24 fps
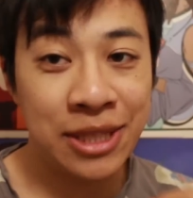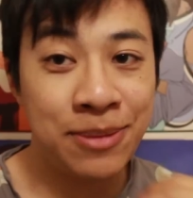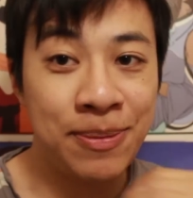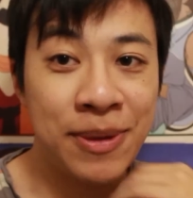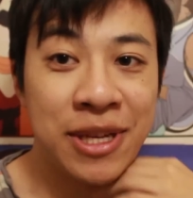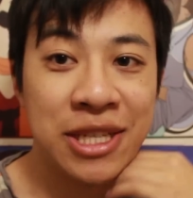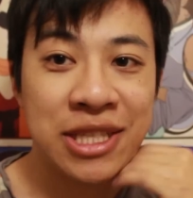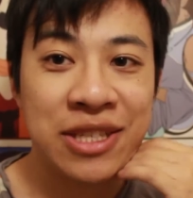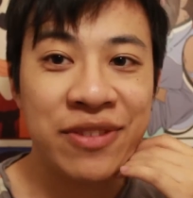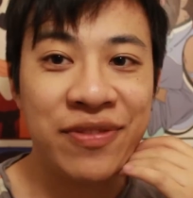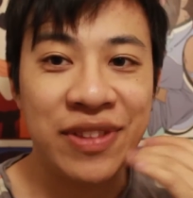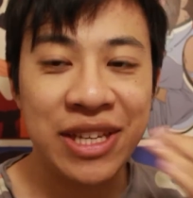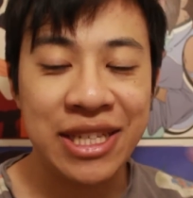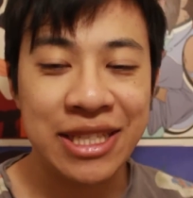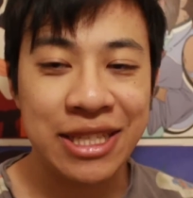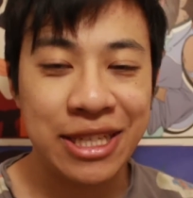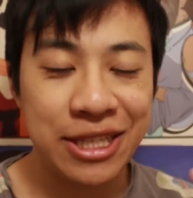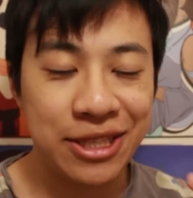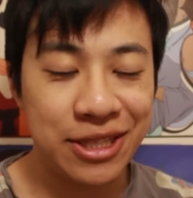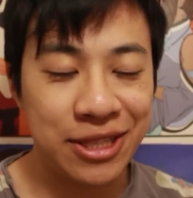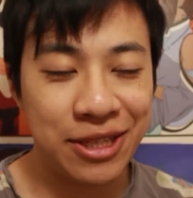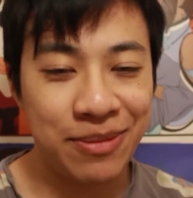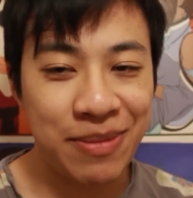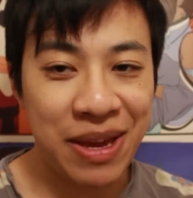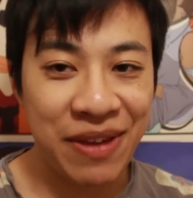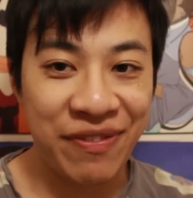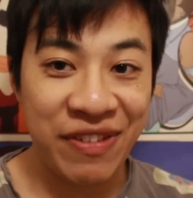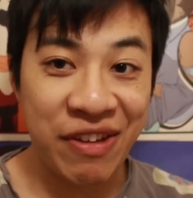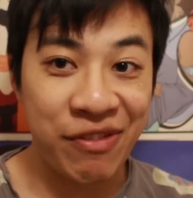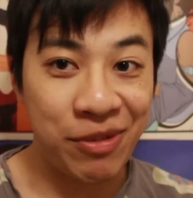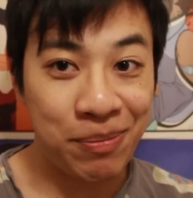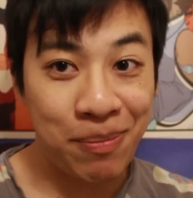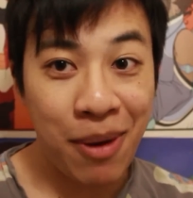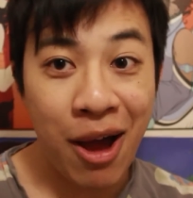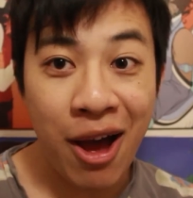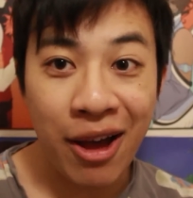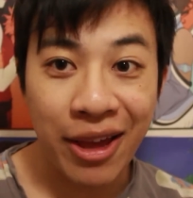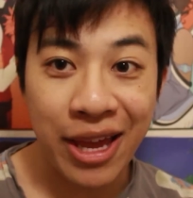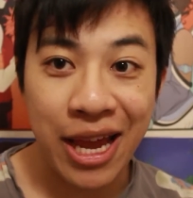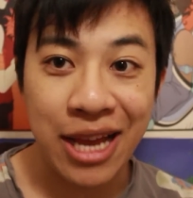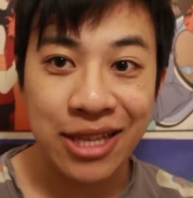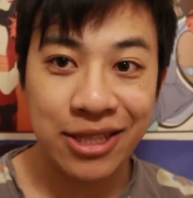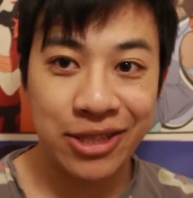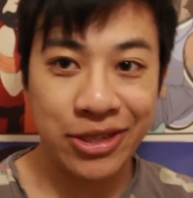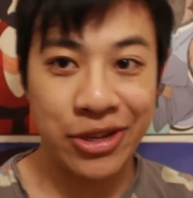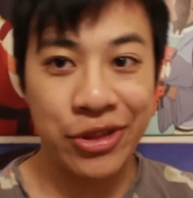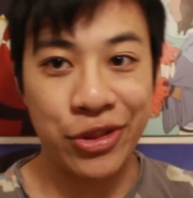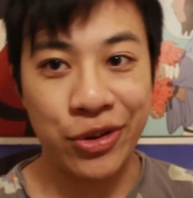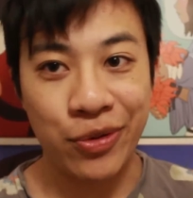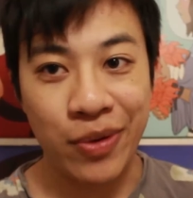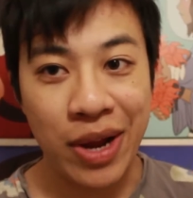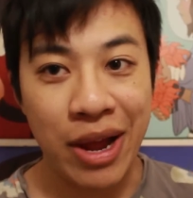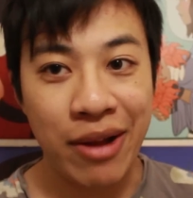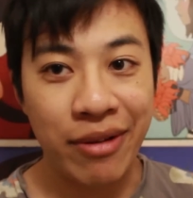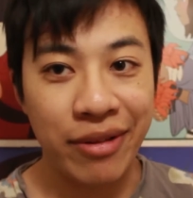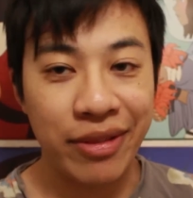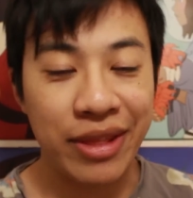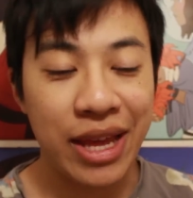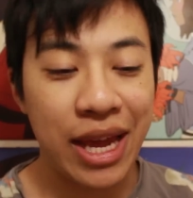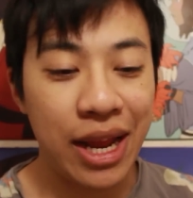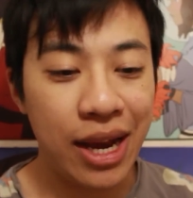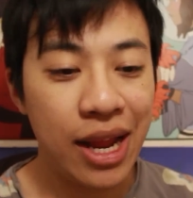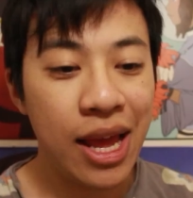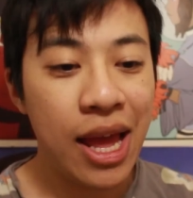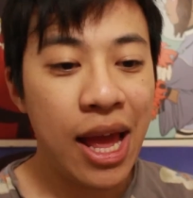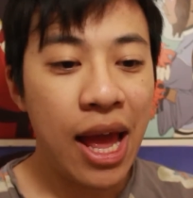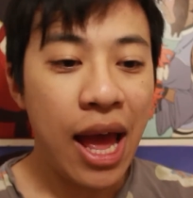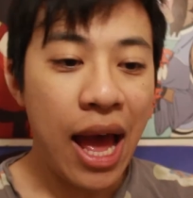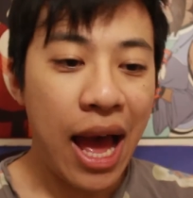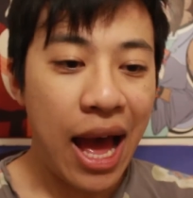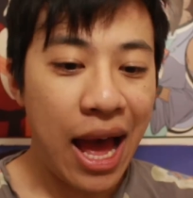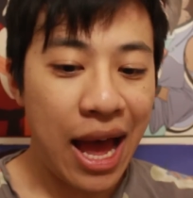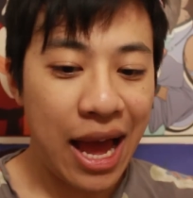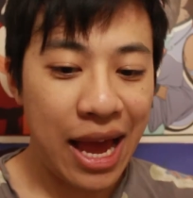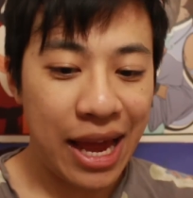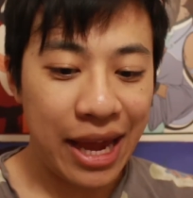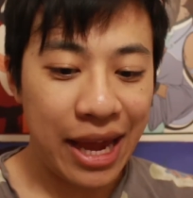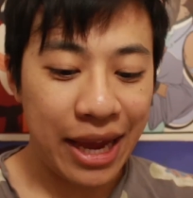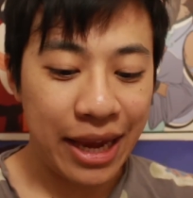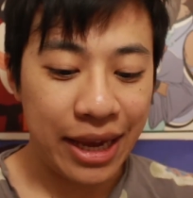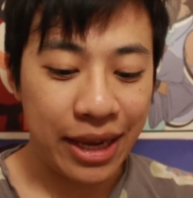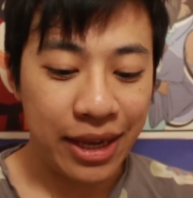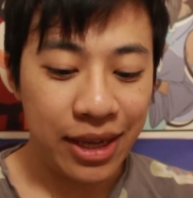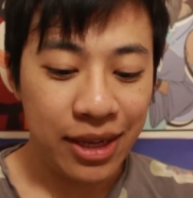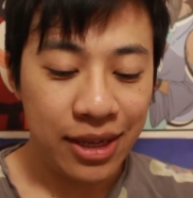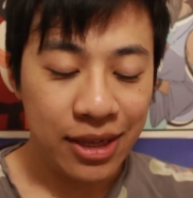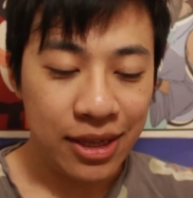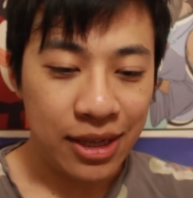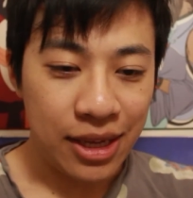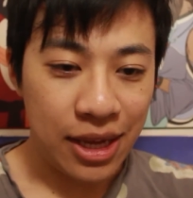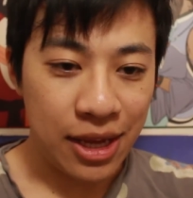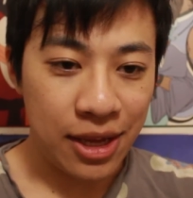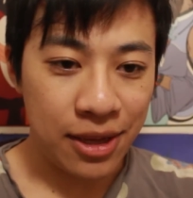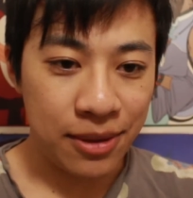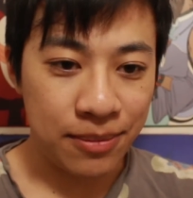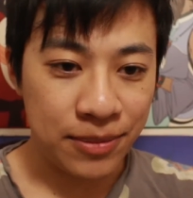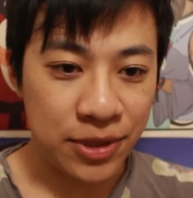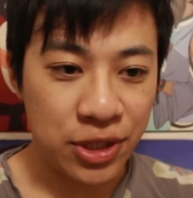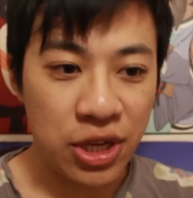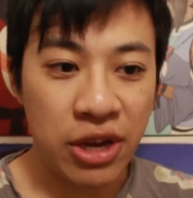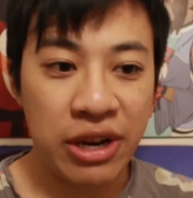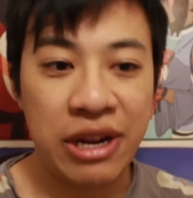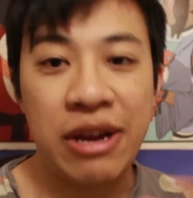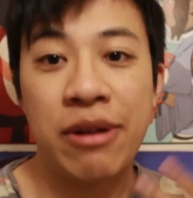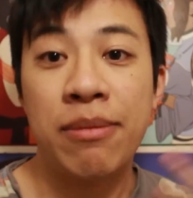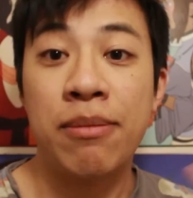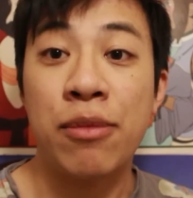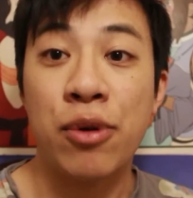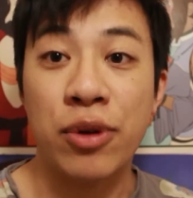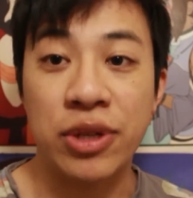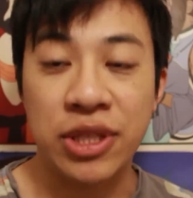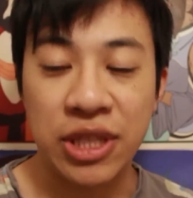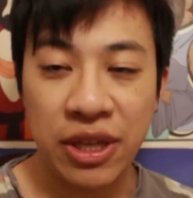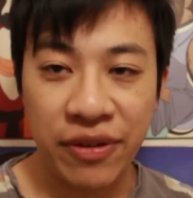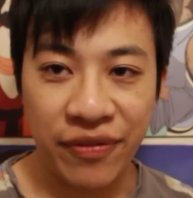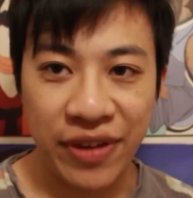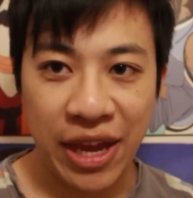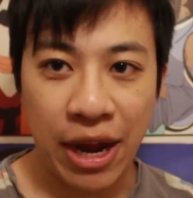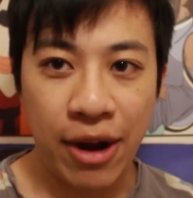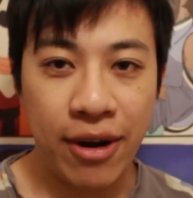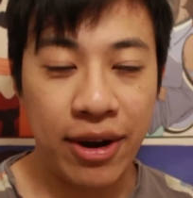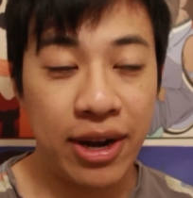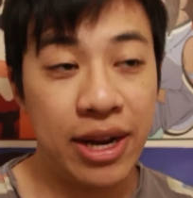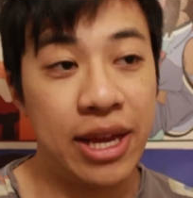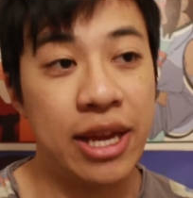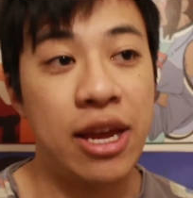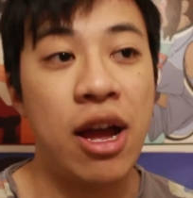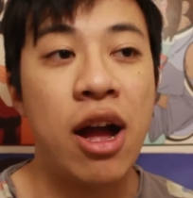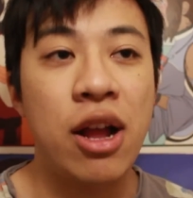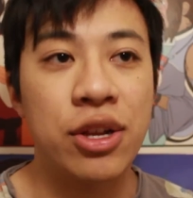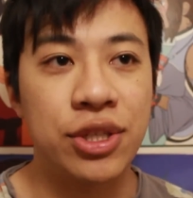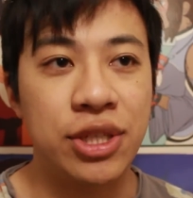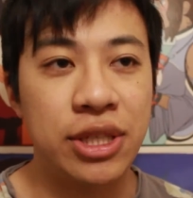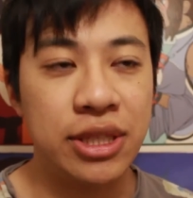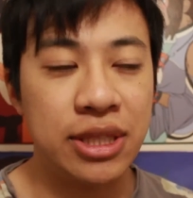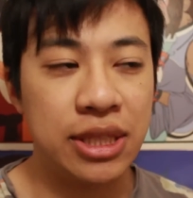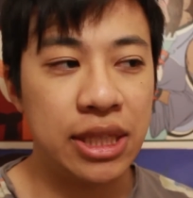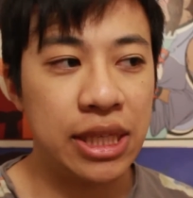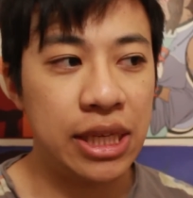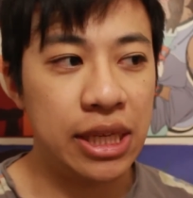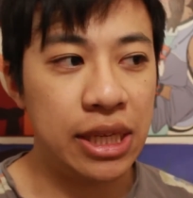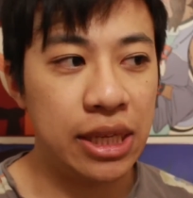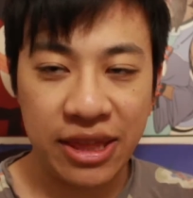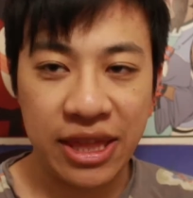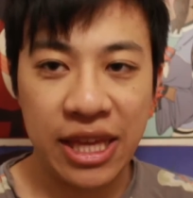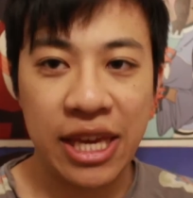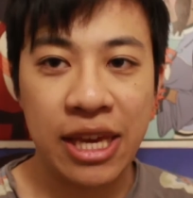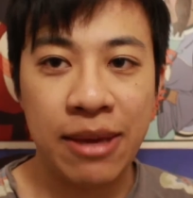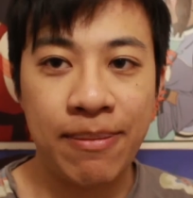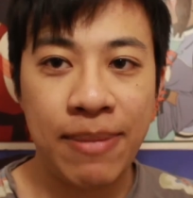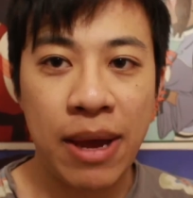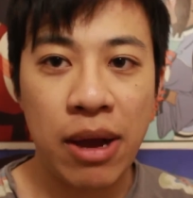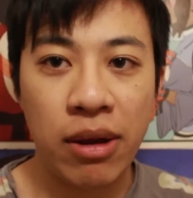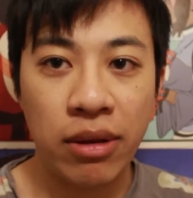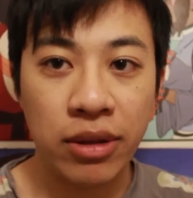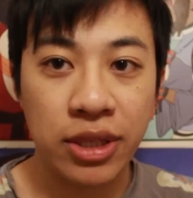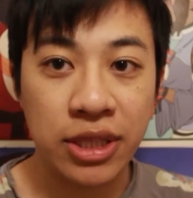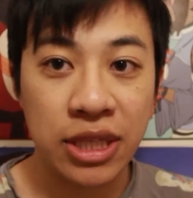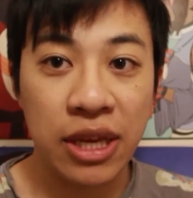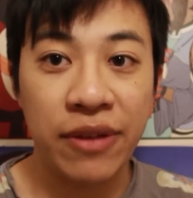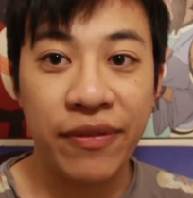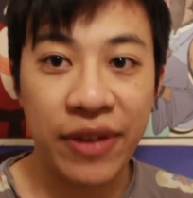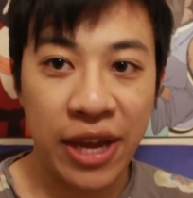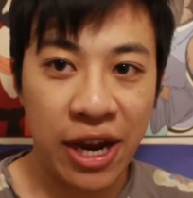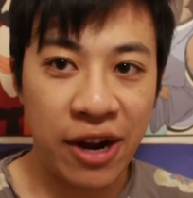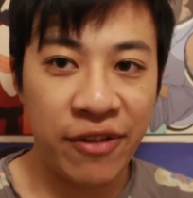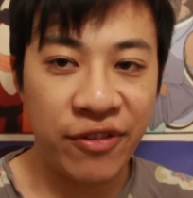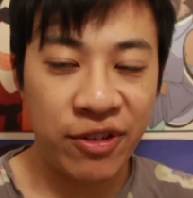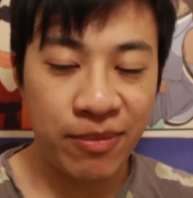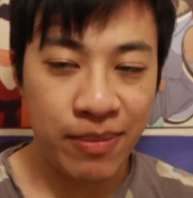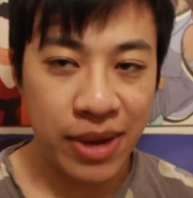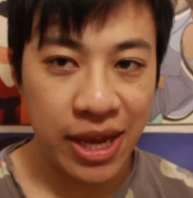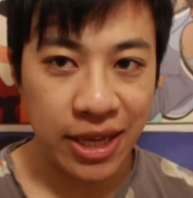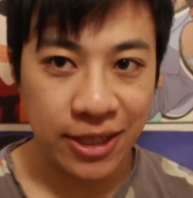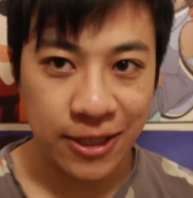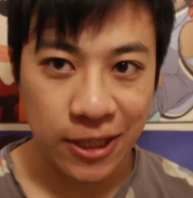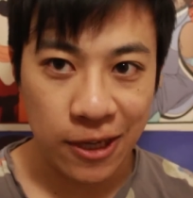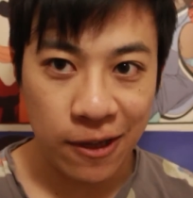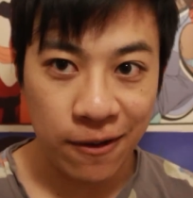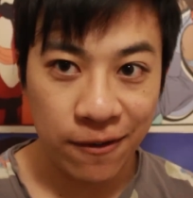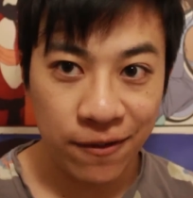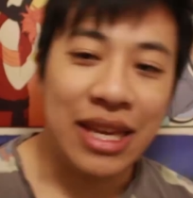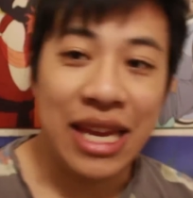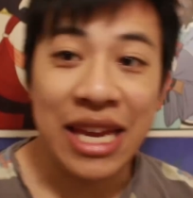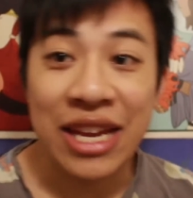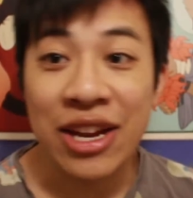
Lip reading: It's because of listening to my favorite podcast, Another Round, that I sought out more self-care, and I consciously think about self-care for myself.